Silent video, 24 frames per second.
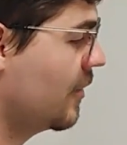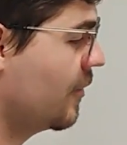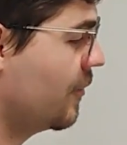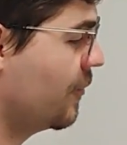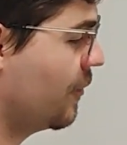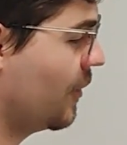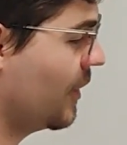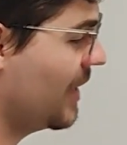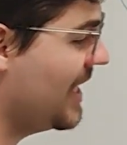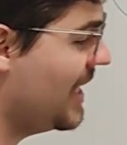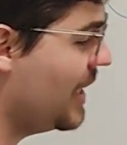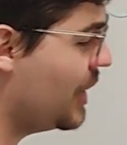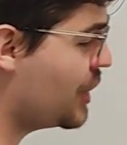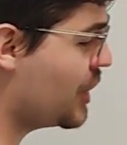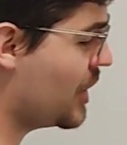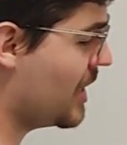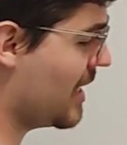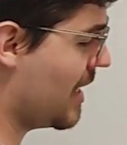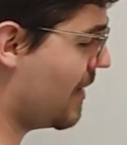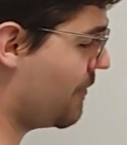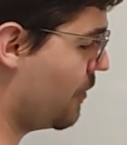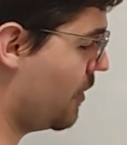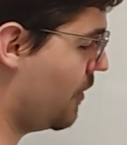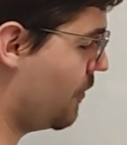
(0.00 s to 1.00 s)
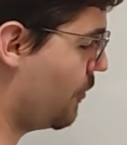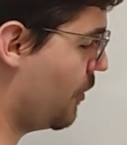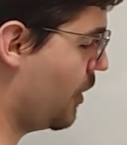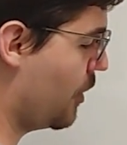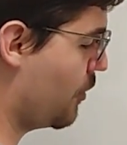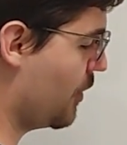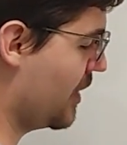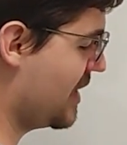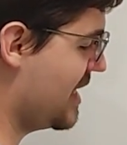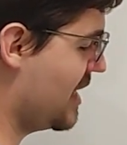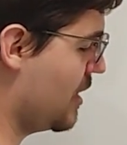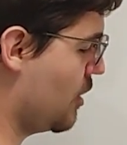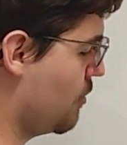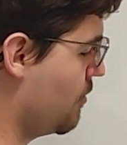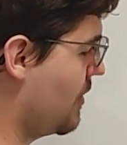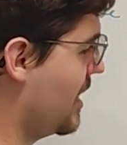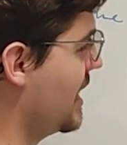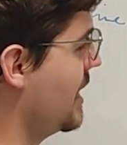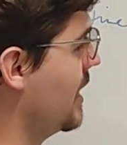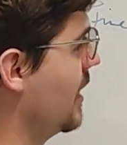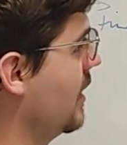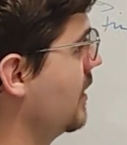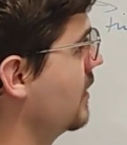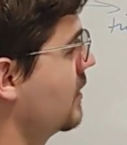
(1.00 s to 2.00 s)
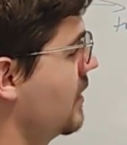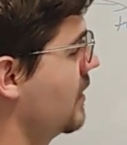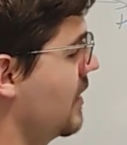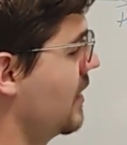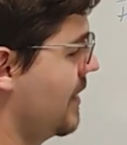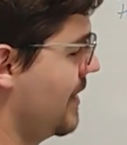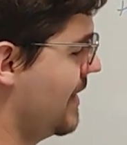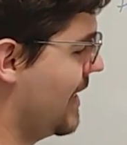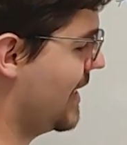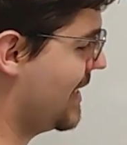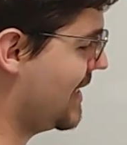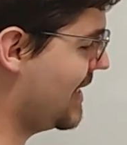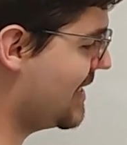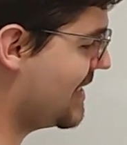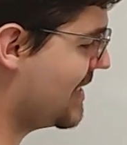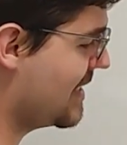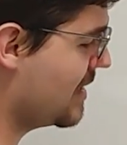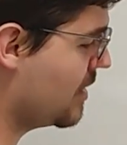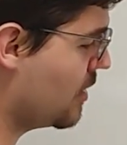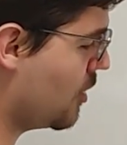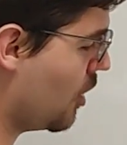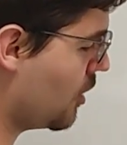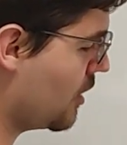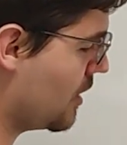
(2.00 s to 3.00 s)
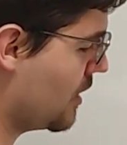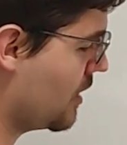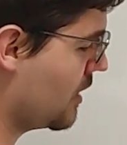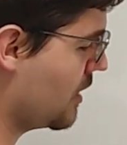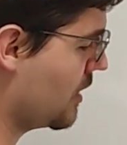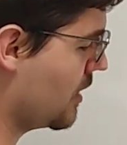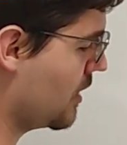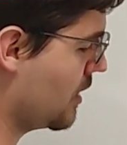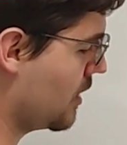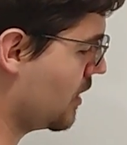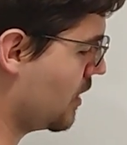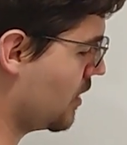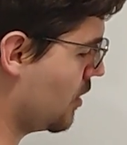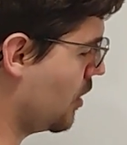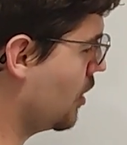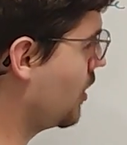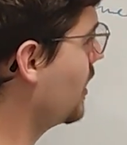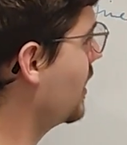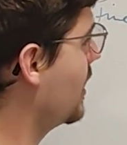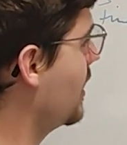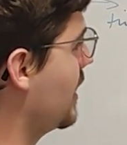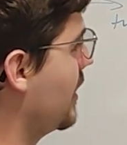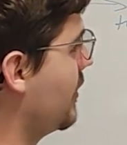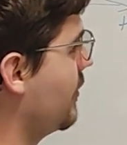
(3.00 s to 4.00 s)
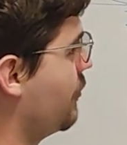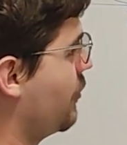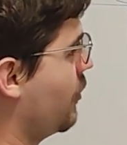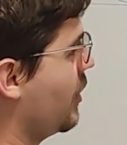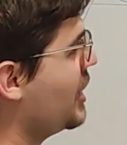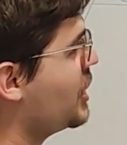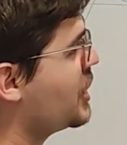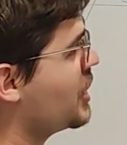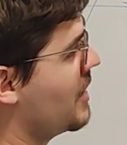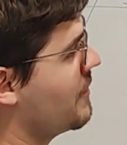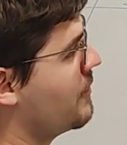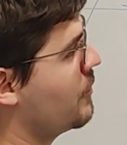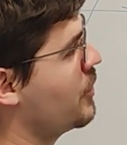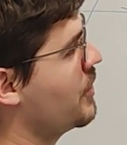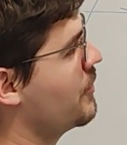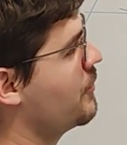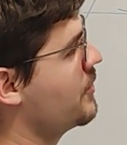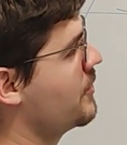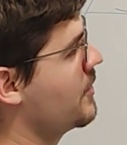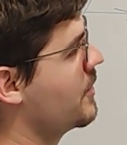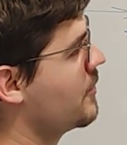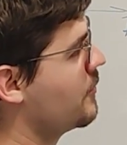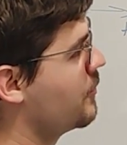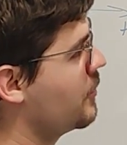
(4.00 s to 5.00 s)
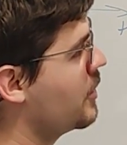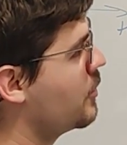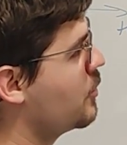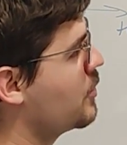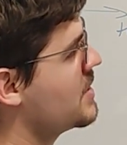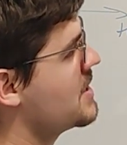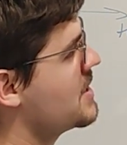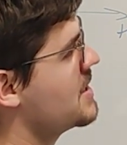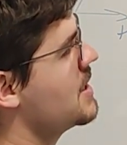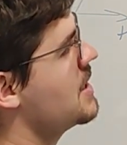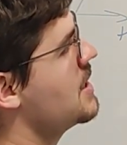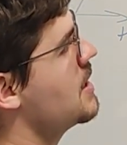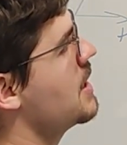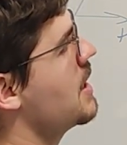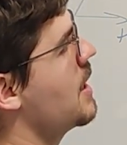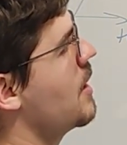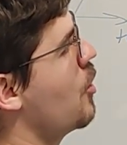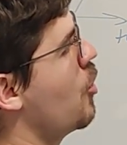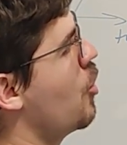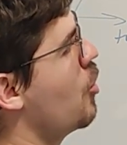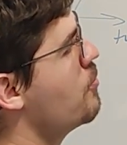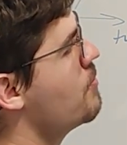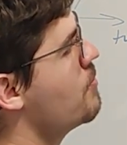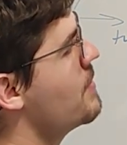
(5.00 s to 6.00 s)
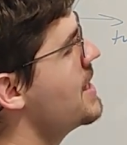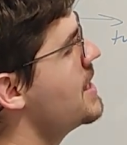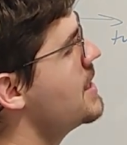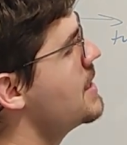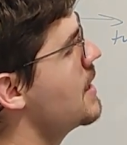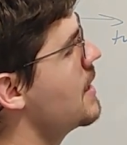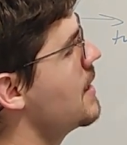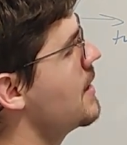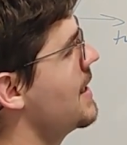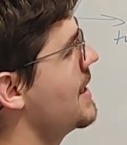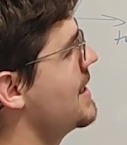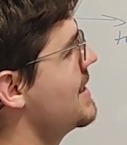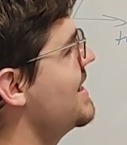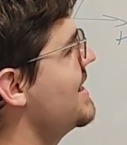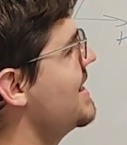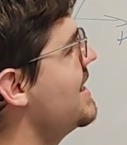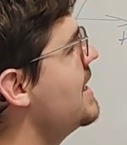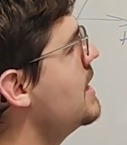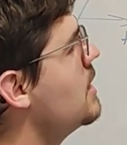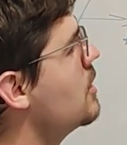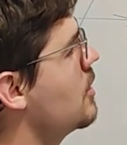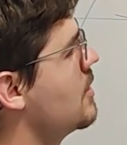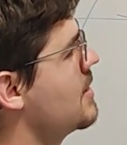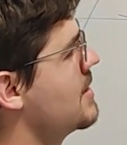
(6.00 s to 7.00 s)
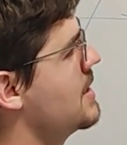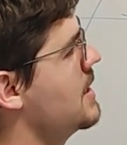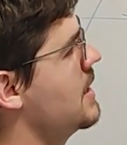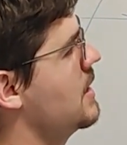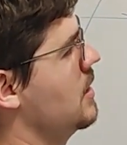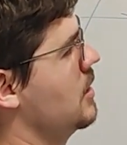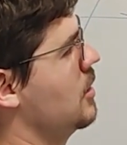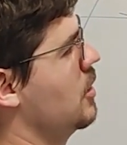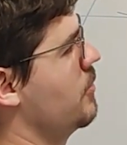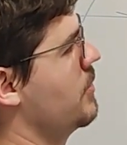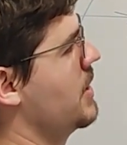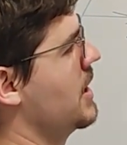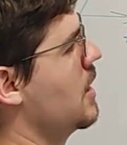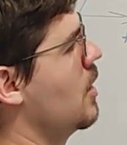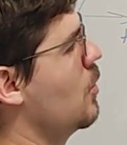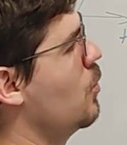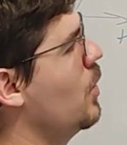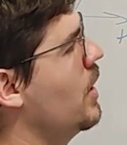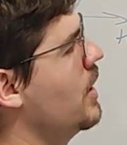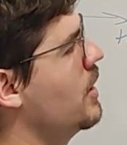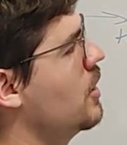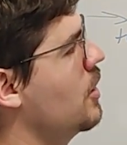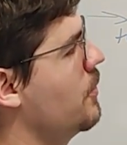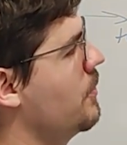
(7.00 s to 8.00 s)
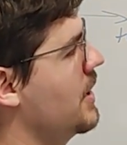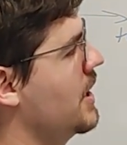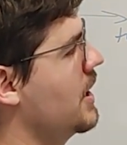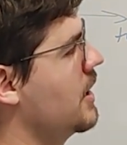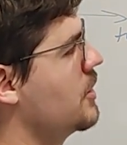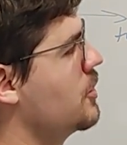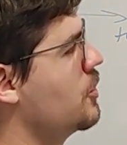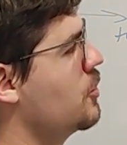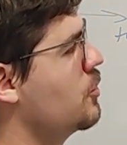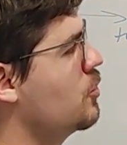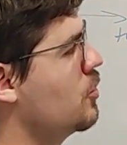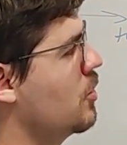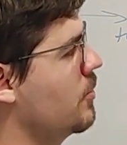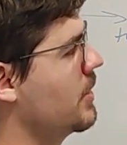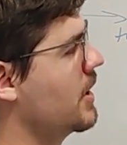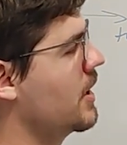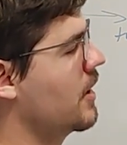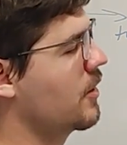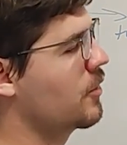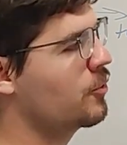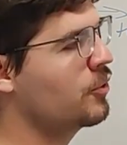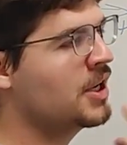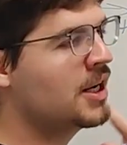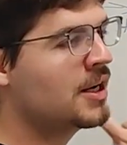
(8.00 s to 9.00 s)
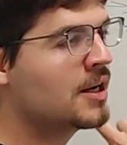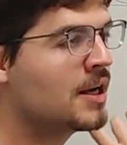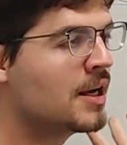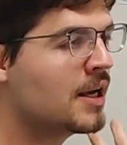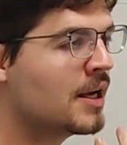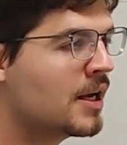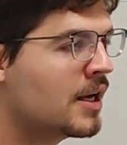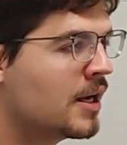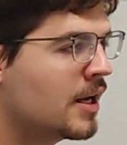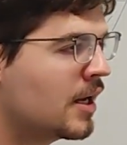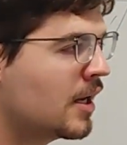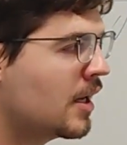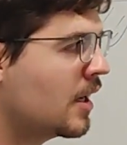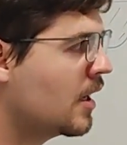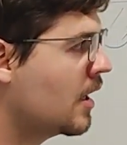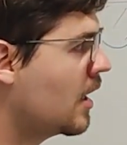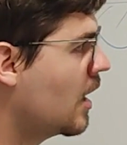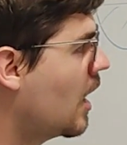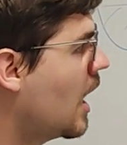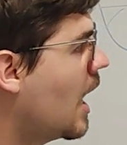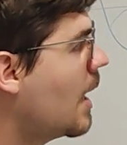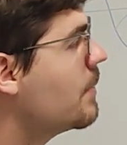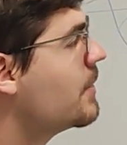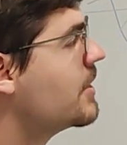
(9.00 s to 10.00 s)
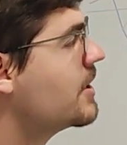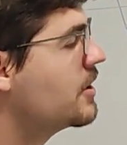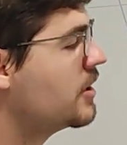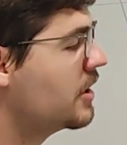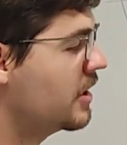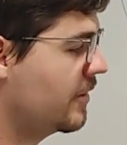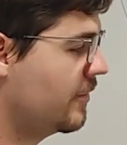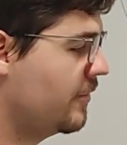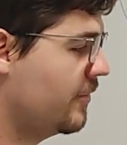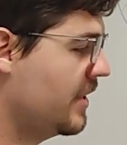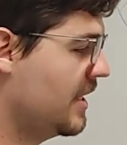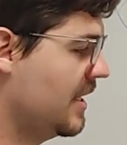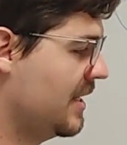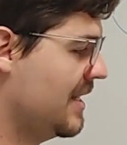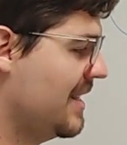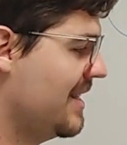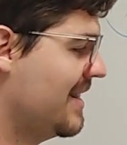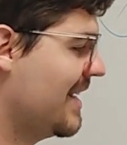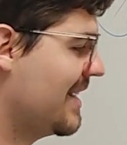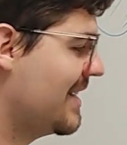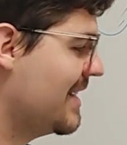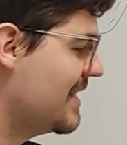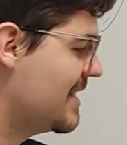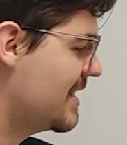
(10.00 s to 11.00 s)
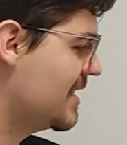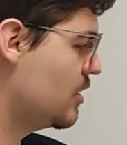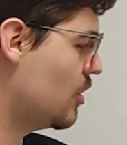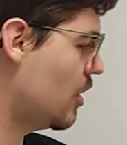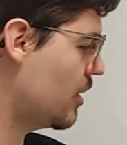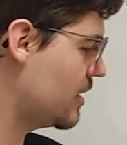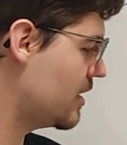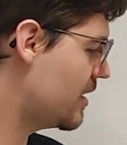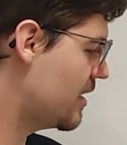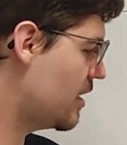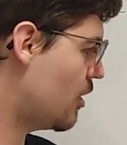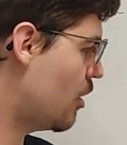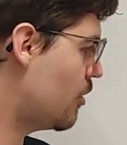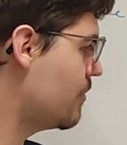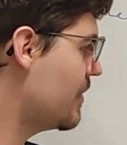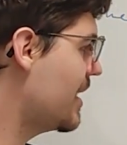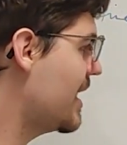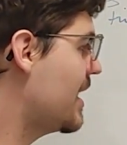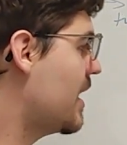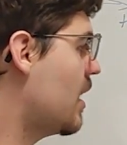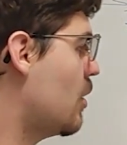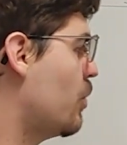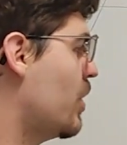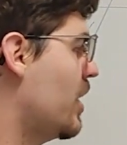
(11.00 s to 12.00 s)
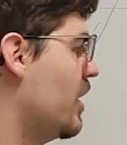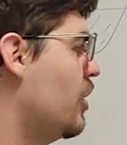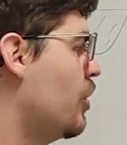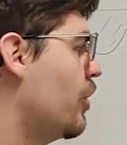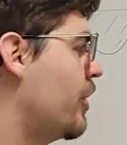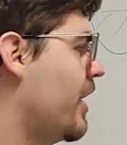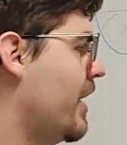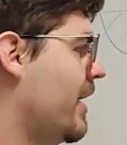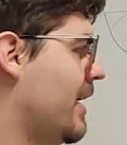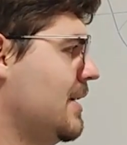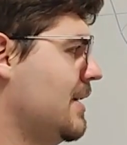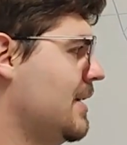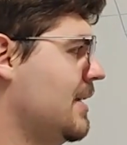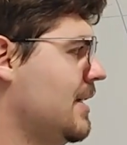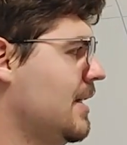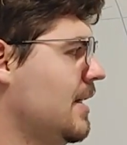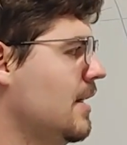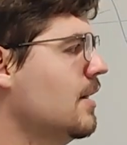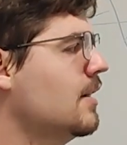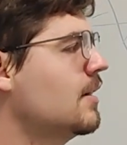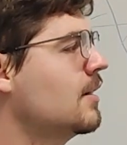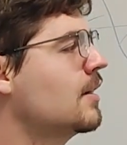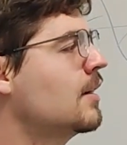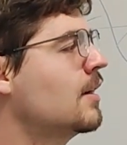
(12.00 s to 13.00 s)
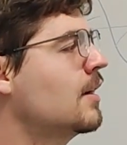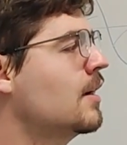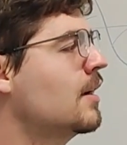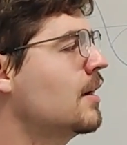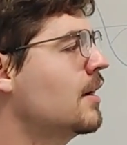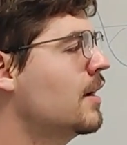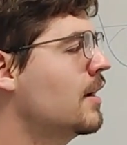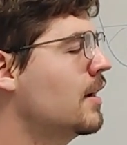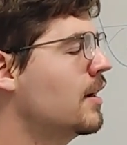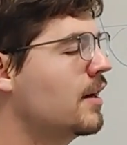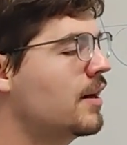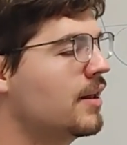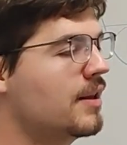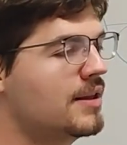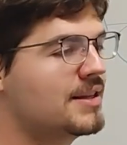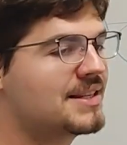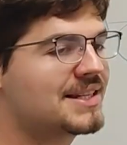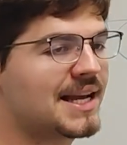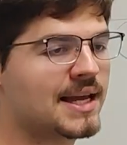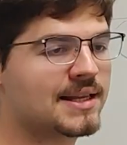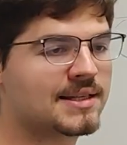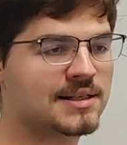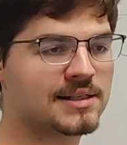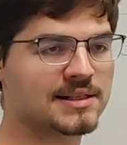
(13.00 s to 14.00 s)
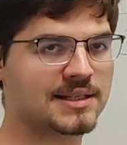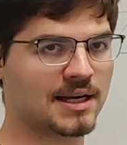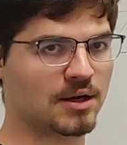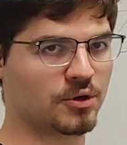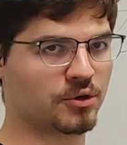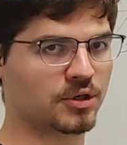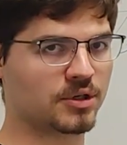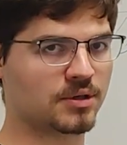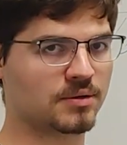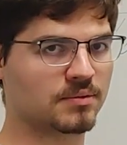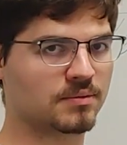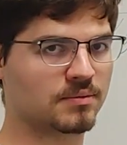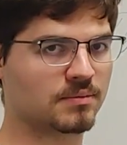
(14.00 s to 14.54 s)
For each and every frequency omega that is not for each and every frequency omega that is in our signal, omega 1, omega 2, omega 3, up until infinity, that is not the omega we're looking at here, this cancels out.